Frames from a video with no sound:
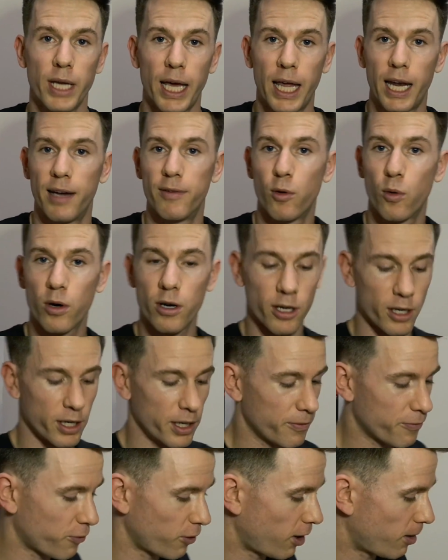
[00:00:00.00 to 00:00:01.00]
and I've ordered
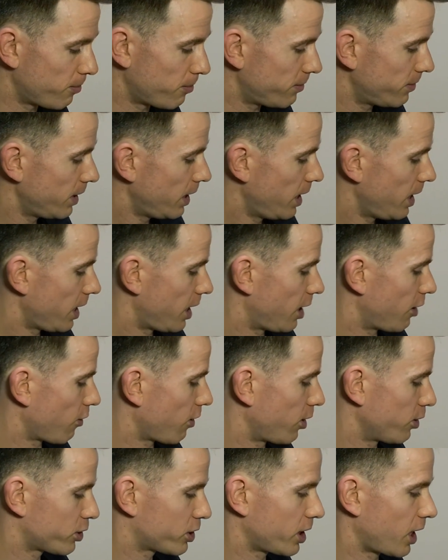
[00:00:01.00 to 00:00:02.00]
it from
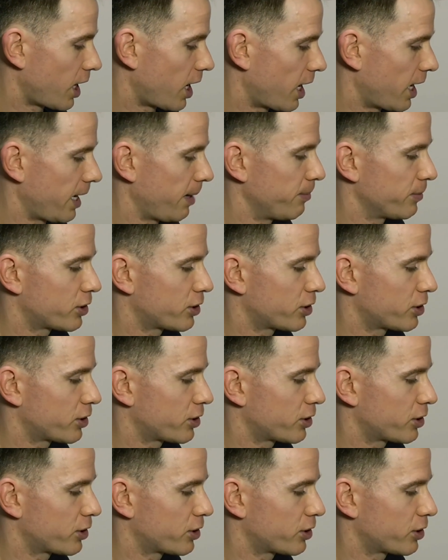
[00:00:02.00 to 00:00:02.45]
Heroestime.